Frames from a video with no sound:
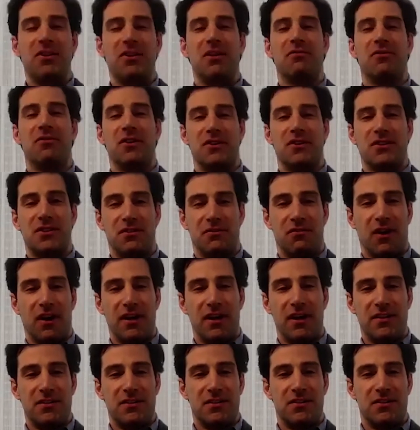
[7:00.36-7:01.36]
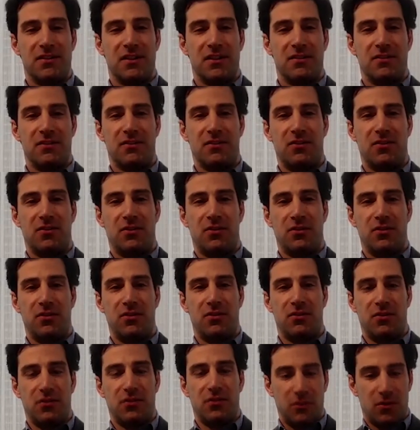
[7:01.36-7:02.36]
give this advice is that
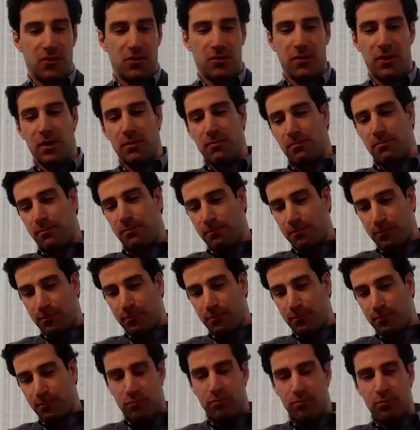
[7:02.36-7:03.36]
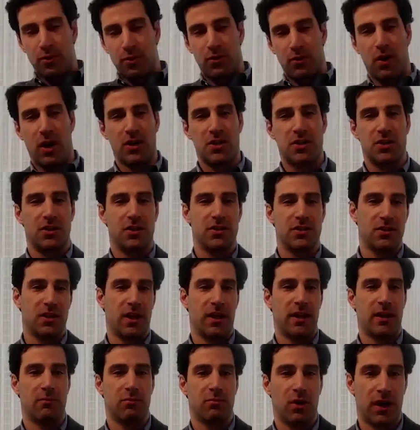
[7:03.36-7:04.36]
career progression is
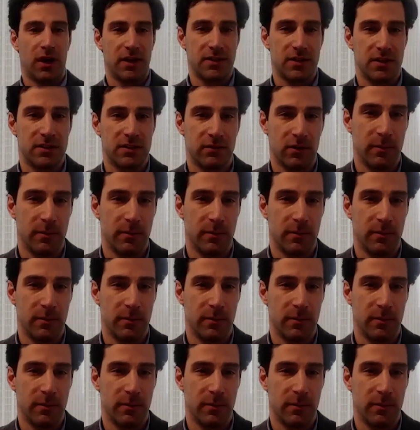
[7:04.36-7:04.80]
like a process of